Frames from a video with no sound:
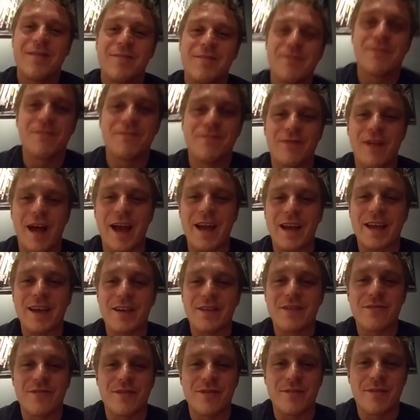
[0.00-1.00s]
Black
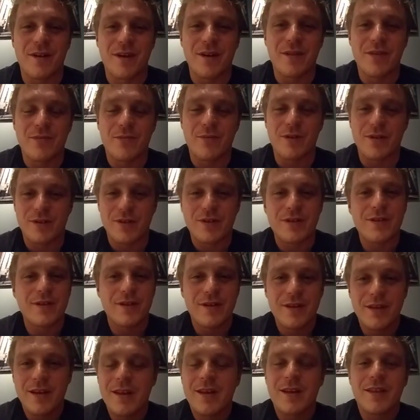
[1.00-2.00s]
History Month, which
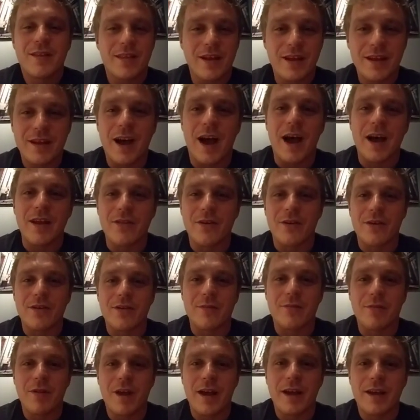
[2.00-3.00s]
thank God there
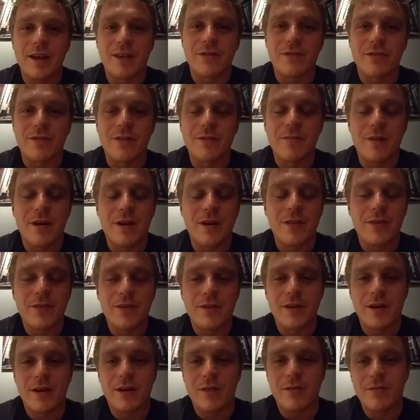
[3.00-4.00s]
is a Black History Month.
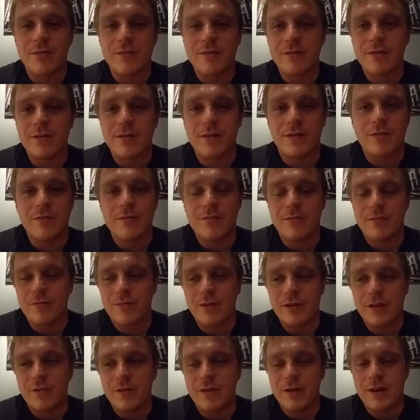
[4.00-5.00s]

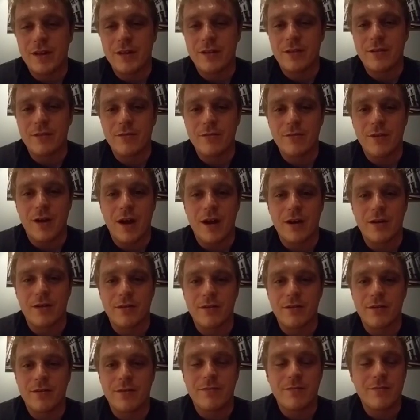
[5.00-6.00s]
We need to
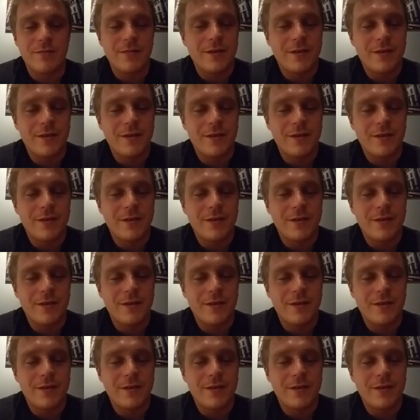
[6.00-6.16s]
honor